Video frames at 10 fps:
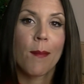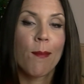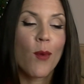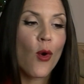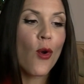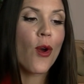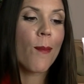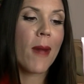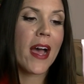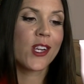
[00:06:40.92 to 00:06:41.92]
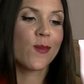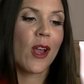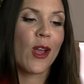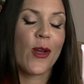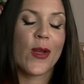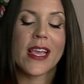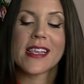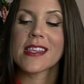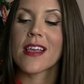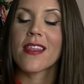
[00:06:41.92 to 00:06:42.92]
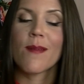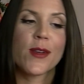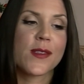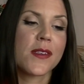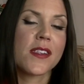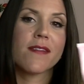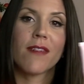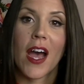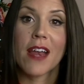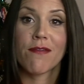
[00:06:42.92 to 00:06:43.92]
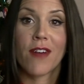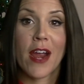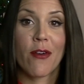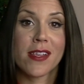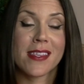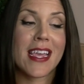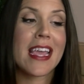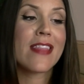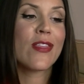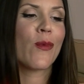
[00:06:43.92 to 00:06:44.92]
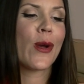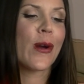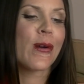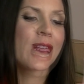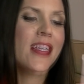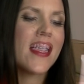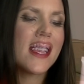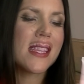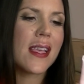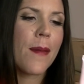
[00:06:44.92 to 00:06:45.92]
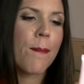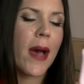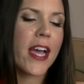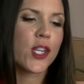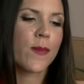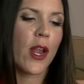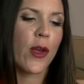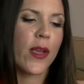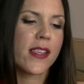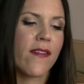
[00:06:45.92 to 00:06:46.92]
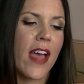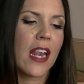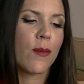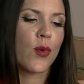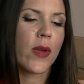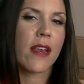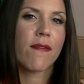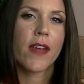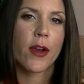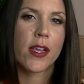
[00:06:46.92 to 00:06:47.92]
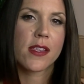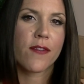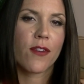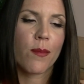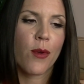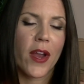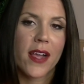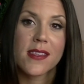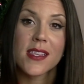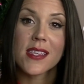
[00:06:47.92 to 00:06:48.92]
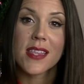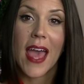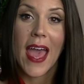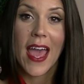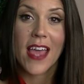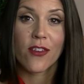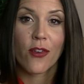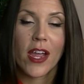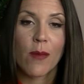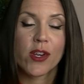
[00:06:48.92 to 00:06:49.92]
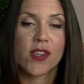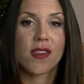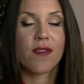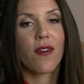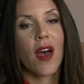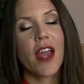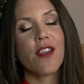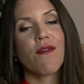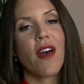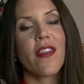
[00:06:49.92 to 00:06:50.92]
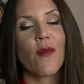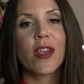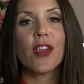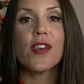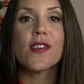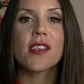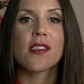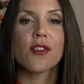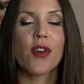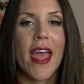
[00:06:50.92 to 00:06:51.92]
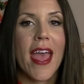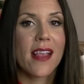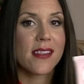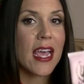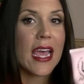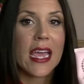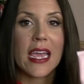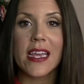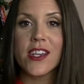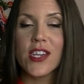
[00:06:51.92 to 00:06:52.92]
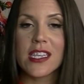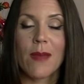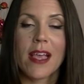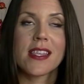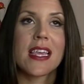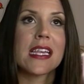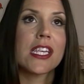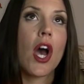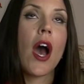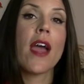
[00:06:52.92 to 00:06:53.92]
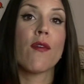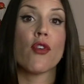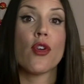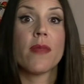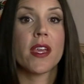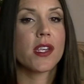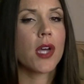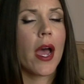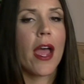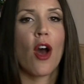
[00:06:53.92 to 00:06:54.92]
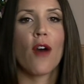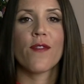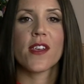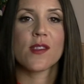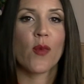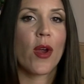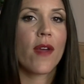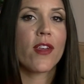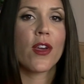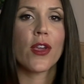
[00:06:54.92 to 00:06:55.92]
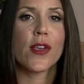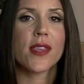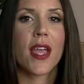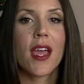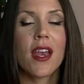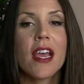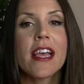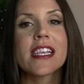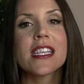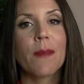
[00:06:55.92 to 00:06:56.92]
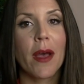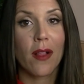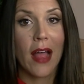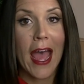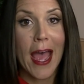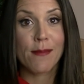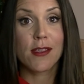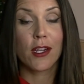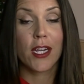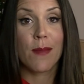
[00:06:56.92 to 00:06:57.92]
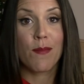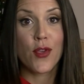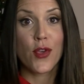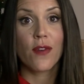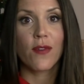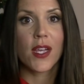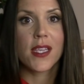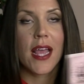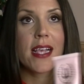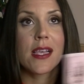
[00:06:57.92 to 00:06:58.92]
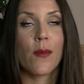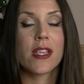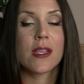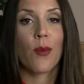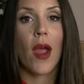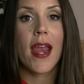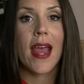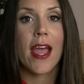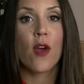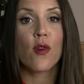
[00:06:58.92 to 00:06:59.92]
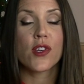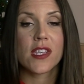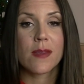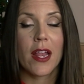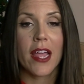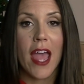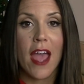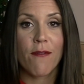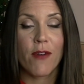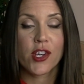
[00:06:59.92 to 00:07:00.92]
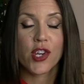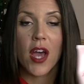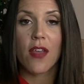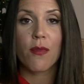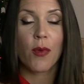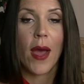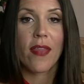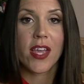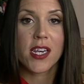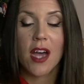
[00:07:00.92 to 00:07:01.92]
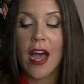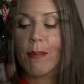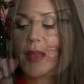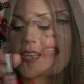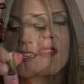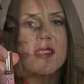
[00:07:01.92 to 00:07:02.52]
MOR marshmallow is the most divine fragrance in the world. This marshmallow is available in various different products. This is the hand cream, which is divine. You find that when you use this on your hands, it just makes the entire room, the entire office, wherever you're using it, smell absolutely beautiful. It's like someone sprayed a gorgeous smelling air freshener throughout the entire place.